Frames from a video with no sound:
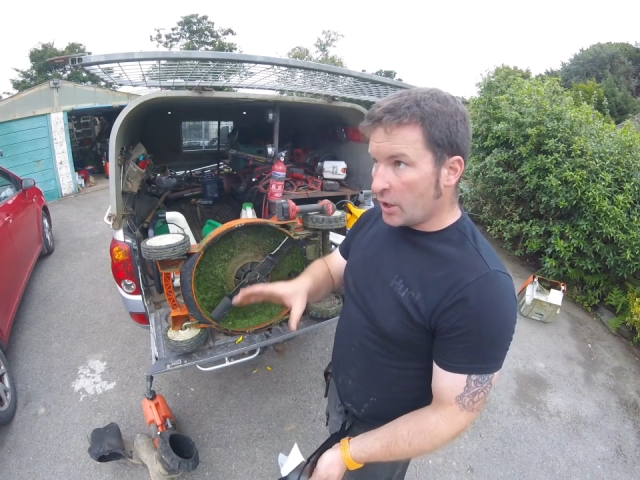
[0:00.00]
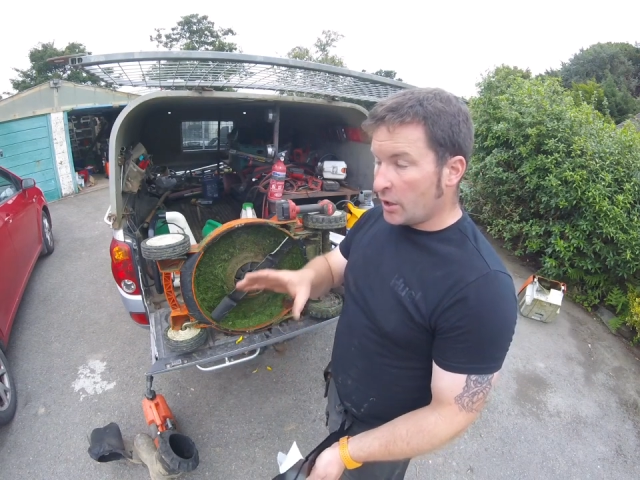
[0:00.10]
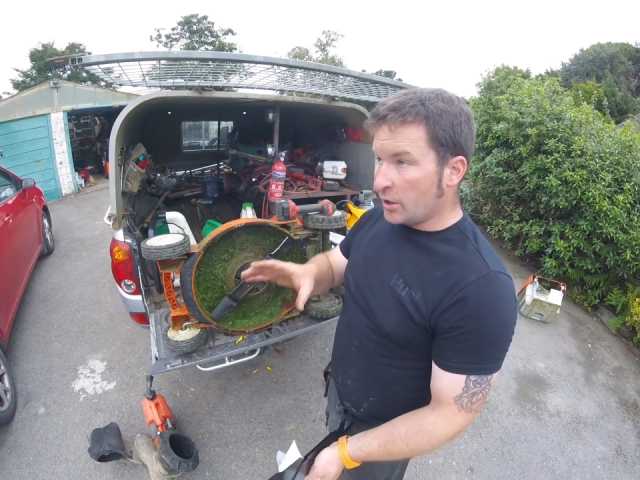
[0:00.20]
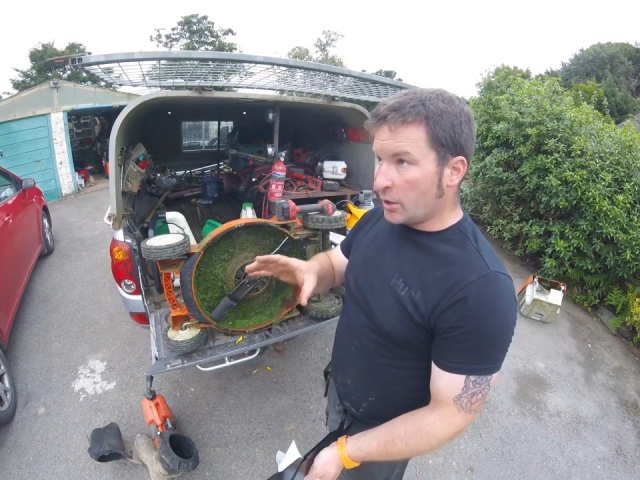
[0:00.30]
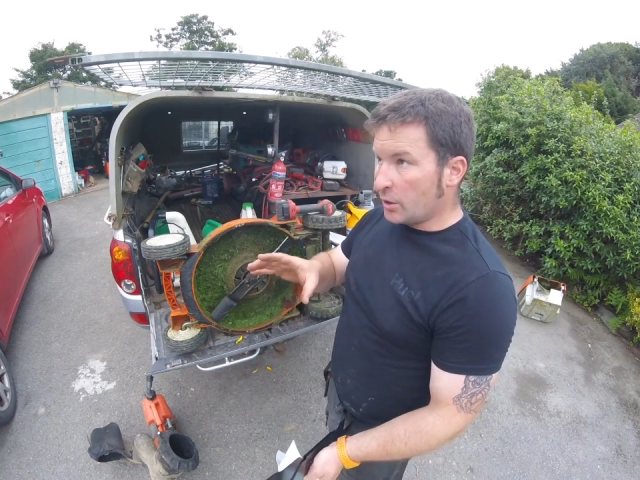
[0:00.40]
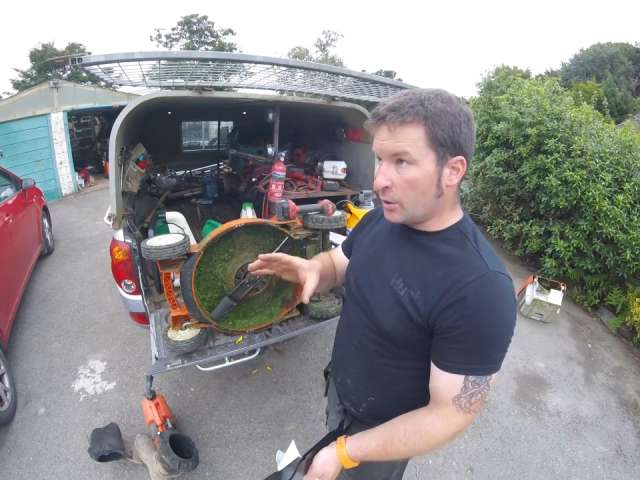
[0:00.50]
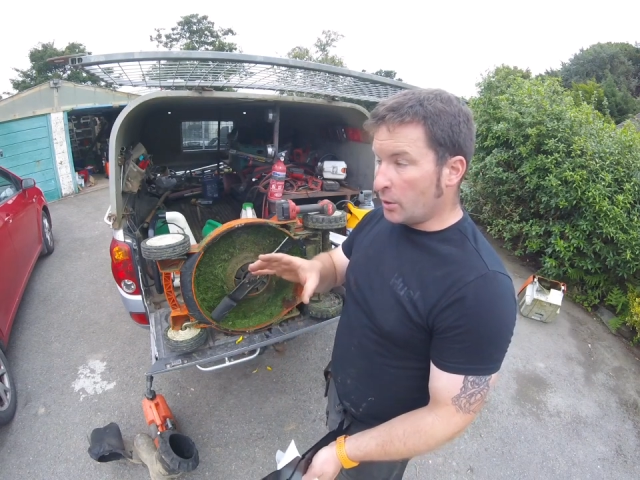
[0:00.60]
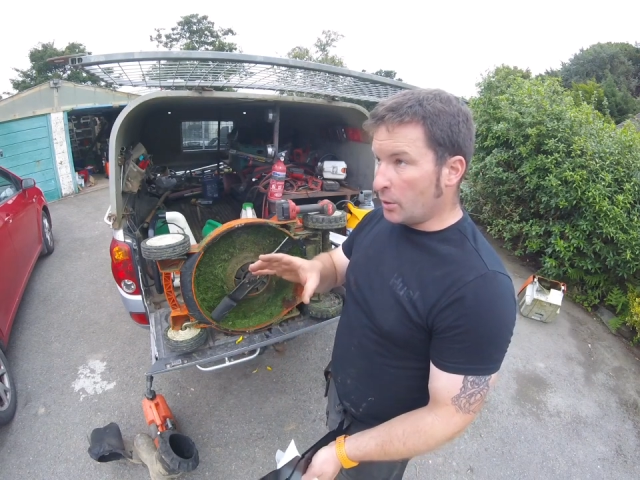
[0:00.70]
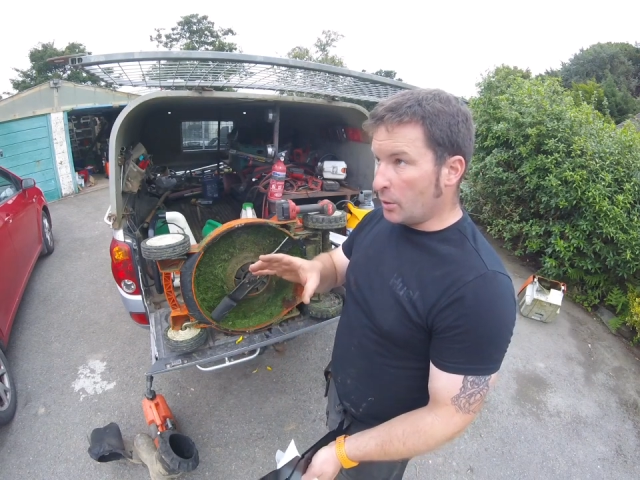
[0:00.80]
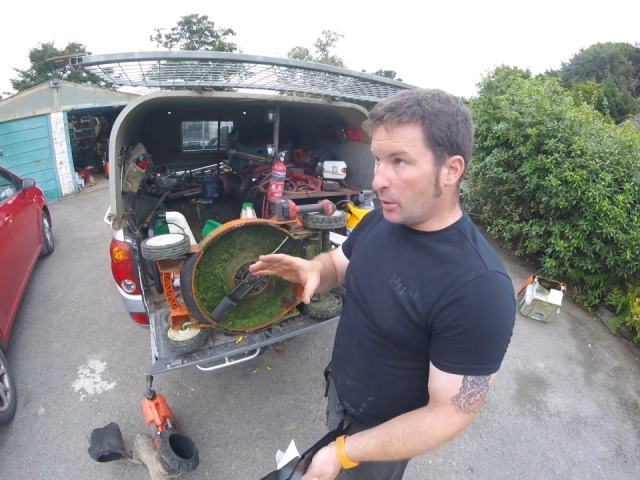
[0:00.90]

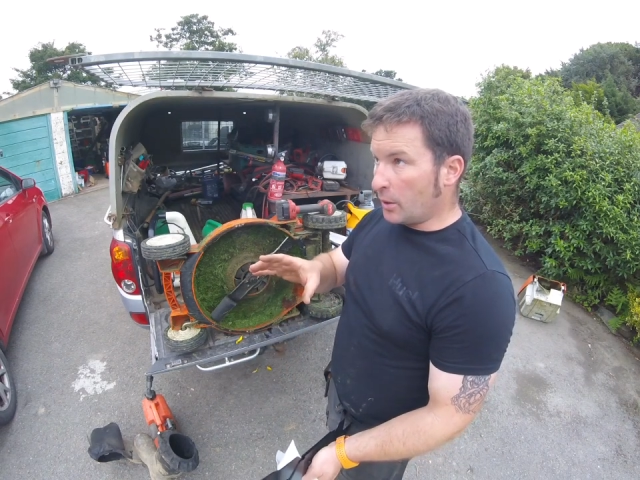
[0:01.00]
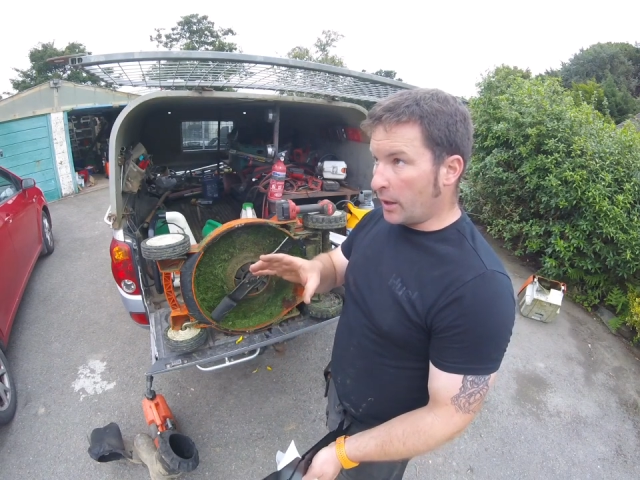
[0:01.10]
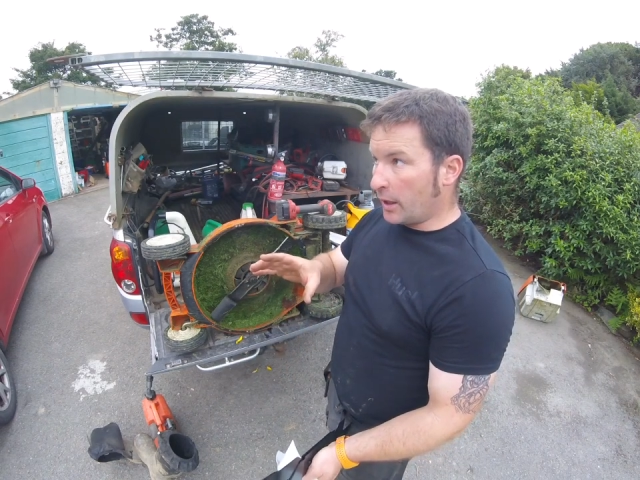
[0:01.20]
you